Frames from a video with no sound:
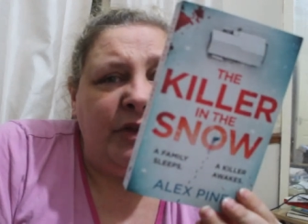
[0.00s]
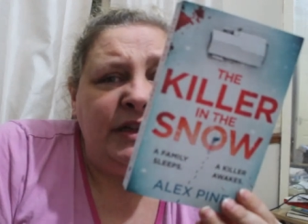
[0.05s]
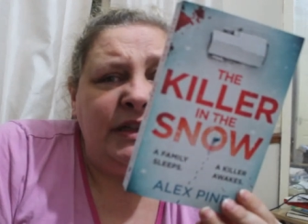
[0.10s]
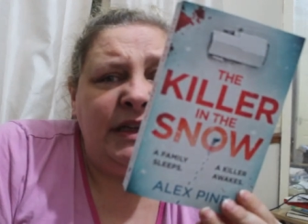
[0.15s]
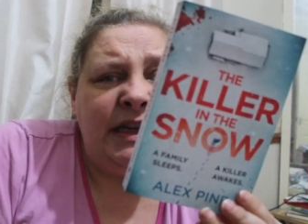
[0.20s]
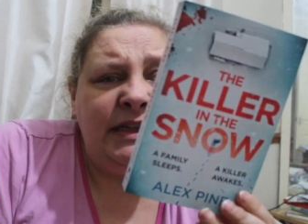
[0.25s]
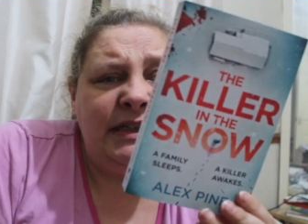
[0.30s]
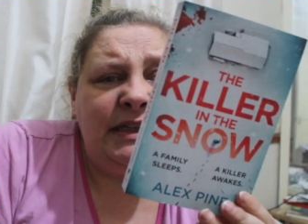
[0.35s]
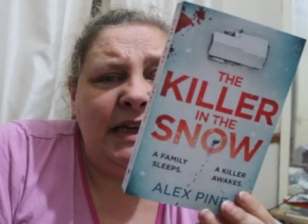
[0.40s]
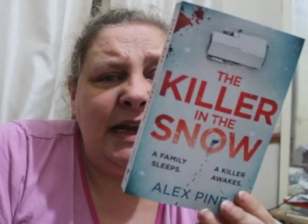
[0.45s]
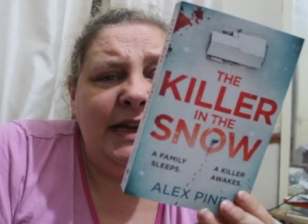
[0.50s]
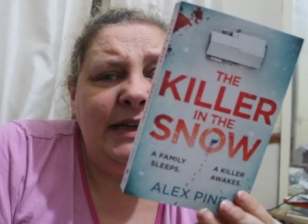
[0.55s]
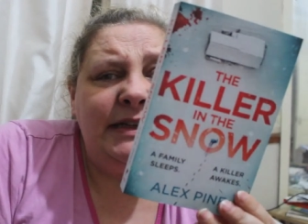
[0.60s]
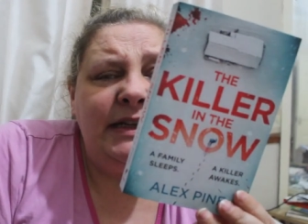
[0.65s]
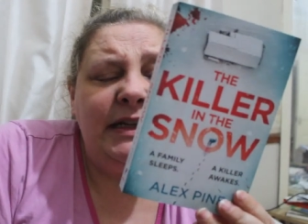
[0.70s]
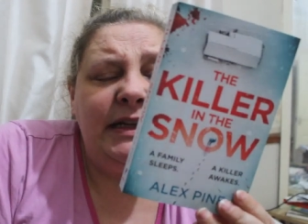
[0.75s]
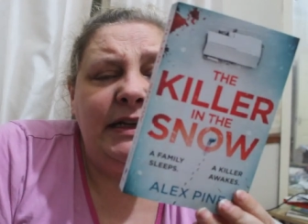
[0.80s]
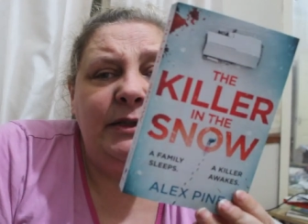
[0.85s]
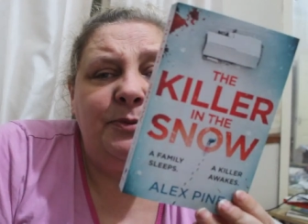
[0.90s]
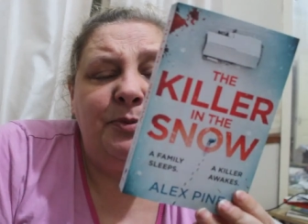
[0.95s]
Days
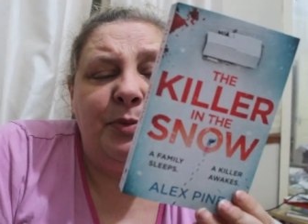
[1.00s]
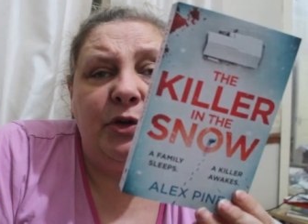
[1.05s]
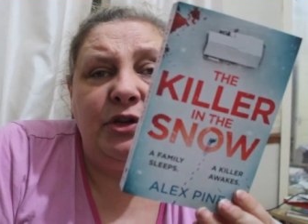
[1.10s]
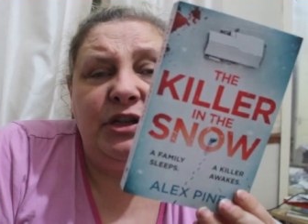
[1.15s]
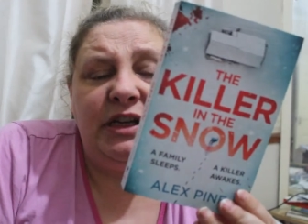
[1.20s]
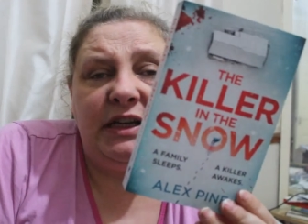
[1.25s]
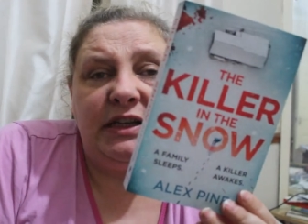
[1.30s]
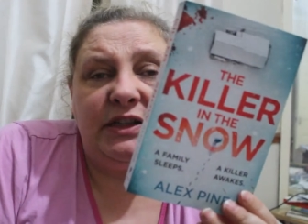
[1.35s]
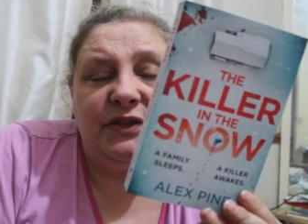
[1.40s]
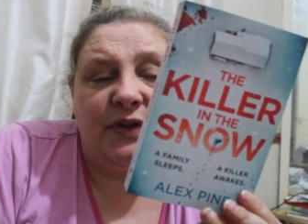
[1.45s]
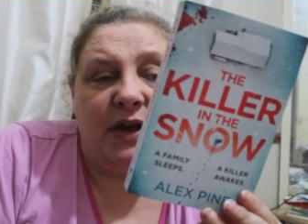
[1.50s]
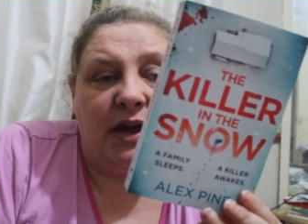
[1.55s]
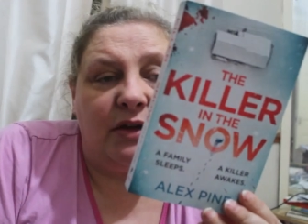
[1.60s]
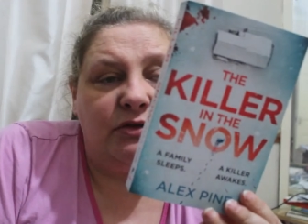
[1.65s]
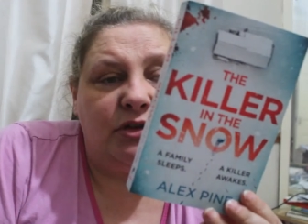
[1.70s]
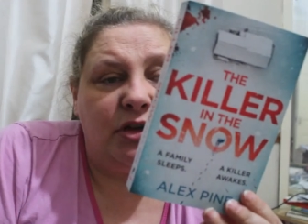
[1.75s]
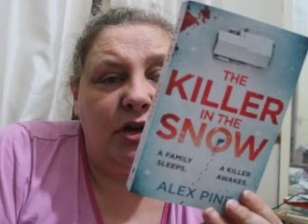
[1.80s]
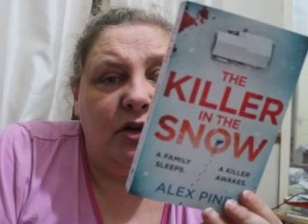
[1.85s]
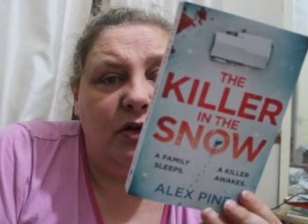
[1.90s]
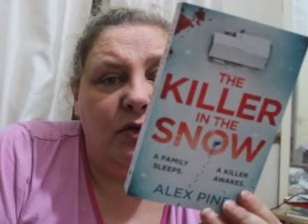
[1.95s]
later, his body is
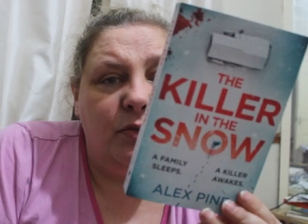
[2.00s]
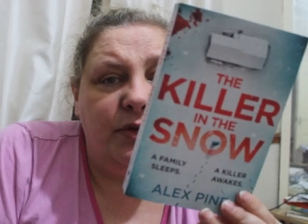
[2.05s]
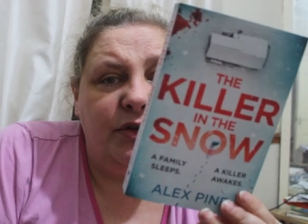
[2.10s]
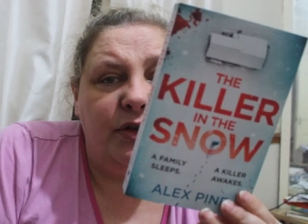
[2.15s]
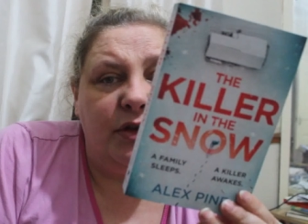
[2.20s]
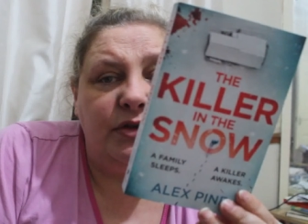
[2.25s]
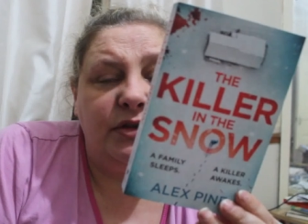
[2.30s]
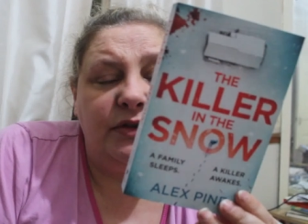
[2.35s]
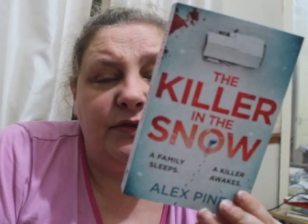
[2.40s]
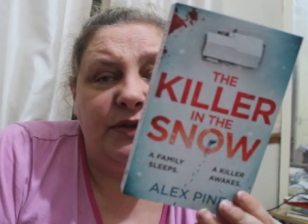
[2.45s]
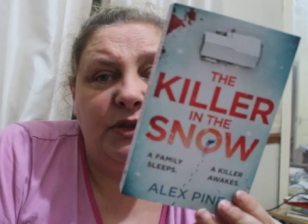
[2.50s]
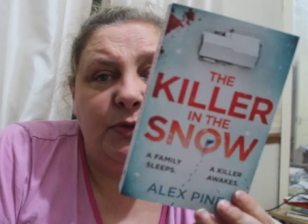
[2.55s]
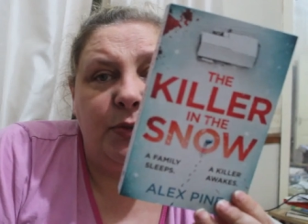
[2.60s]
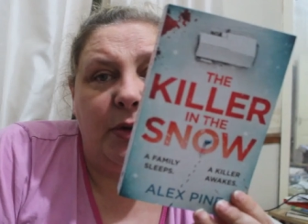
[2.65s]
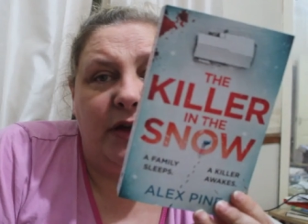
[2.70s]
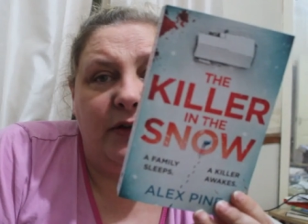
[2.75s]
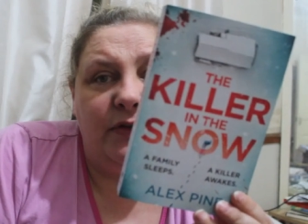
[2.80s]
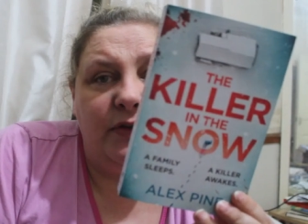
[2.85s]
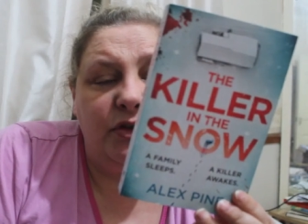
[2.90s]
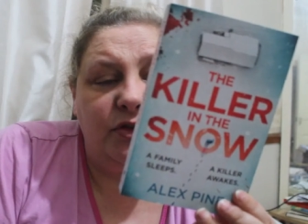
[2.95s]
found along with those of his
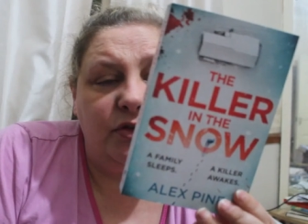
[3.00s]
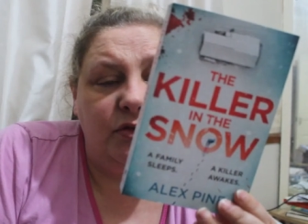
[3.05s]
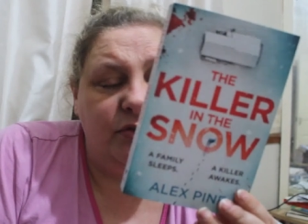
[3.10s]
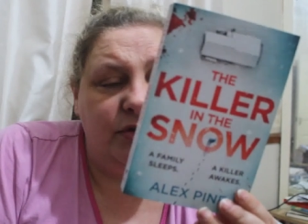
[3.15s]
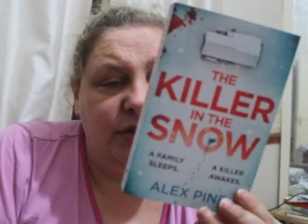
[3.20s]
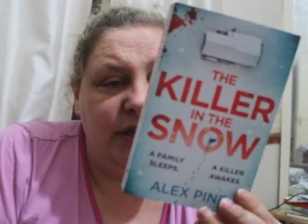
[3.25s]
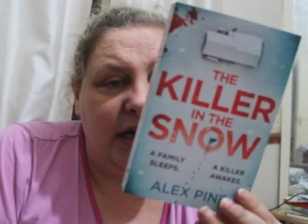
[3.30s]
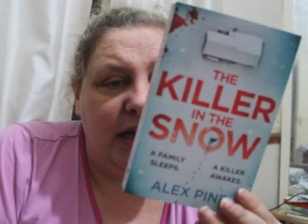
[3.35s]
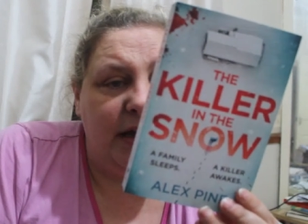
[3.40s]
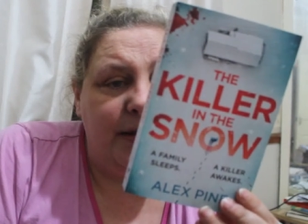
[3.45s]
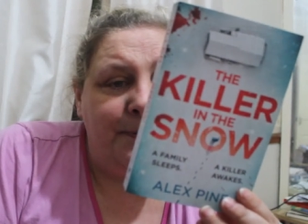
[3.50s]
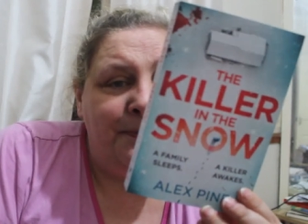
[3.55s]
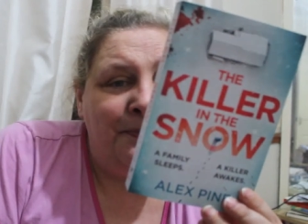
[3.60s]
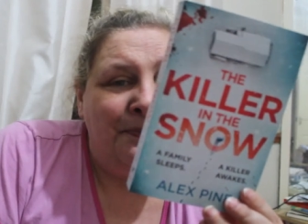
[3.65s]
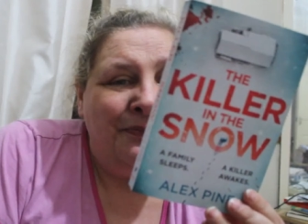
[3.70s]
wife and daughter.